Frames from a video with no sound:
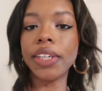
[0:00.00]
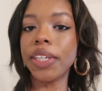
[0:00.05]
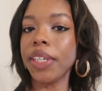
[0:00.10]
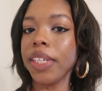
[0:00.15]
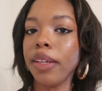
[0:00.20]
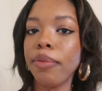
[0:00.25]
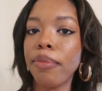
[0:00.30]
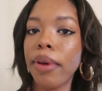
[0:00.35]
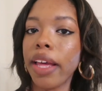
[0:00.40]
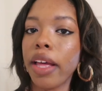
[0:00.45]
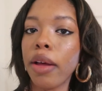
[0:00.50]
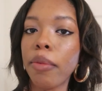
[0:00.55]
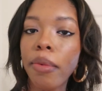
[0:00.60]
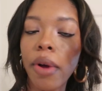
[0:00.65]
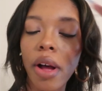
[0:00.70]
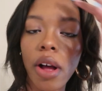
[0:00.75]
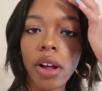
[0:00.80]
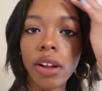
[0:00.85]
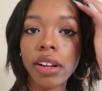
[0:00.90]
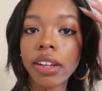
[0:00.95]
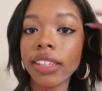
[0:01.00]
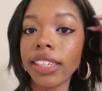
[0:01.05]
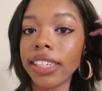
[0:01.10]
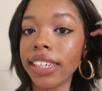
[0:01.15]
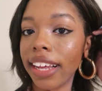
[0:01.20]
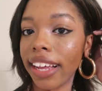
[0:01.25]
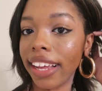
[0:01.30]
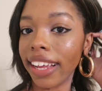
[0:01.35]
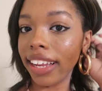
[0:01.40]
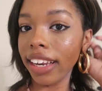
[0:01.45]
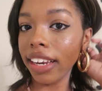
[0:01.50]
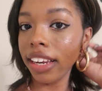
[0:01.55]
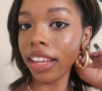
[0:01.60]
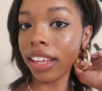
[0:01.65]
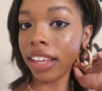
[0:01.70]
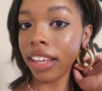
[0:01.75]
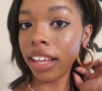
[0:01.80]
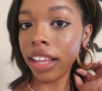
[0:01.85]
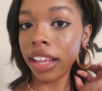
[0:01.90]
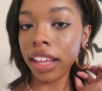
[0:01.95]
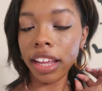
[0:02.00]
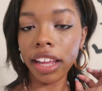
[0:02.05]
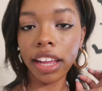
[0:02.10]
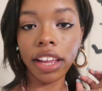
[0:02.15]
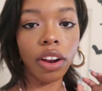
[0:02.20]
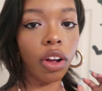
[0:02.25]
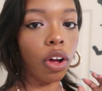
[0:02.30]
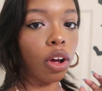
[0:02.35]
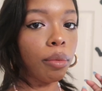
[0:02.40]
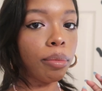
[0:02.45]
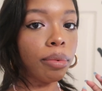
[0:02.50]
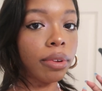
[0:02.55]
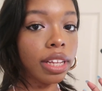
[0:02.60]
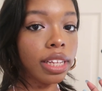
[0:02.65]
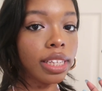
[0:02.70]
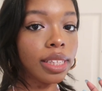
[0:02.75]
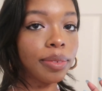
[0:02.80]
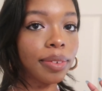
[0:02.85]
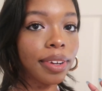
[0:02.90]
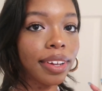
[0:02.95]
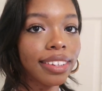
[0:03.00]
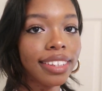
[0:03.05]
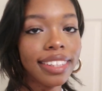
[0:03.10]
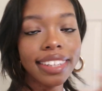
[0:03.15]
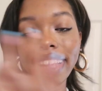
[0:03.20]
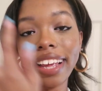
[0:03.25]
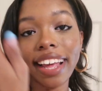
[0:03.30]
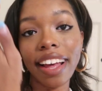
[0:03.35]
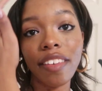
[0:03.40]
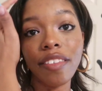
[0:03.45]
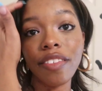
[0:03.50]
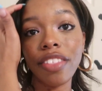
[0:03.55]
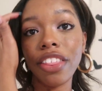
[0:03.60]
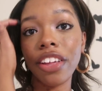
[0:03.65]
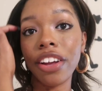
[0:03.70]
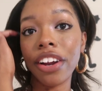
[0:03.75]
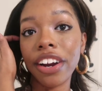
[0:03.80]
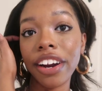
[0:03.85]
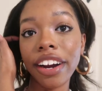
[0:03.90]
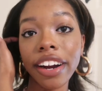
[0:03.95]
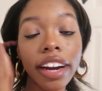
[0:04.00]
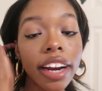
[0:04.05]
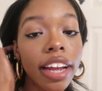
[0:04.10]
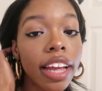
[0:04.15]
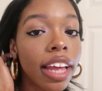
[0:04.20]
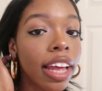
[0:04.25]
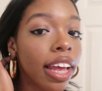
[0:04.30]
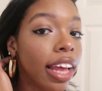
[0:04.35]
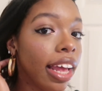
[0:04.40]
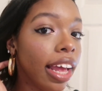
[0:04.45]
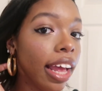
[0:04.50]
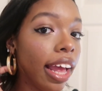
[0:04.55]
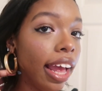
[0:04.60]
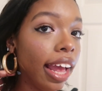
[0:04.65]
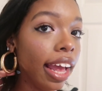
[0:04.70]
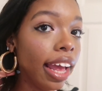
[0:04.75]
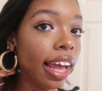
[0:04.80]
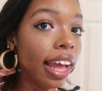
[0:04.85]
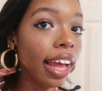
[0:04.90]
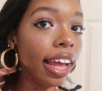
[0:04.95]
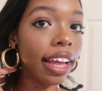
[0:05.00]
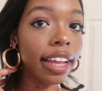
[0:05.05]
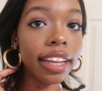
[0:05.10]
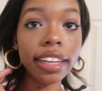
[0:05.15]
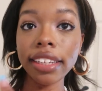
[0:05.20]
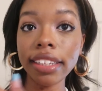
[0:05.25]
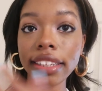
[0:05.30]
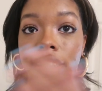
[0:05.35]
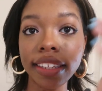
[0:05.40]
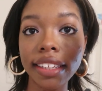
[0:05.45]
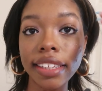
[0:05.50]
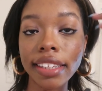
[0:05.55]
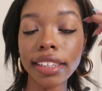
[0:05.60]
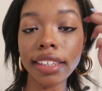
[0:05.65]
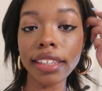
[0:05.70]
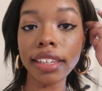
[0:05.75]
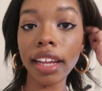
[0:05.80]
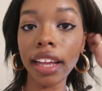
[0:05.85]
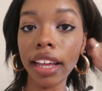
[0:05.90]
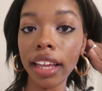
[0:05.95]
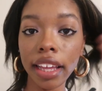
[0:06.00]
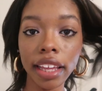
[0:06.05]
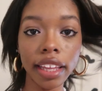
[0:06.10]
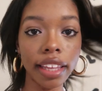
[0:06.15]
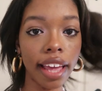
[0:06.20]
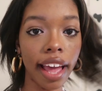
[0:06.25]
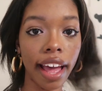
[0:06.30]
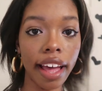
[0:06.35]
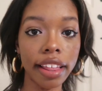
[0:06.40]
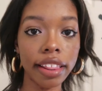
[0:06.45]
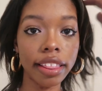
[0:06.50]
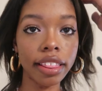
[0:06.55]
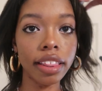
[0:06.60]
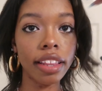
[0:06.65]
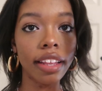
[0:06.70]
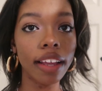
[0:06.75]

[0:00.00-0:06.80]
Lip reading: here's the makeup all done. It all blends well together. And yeah.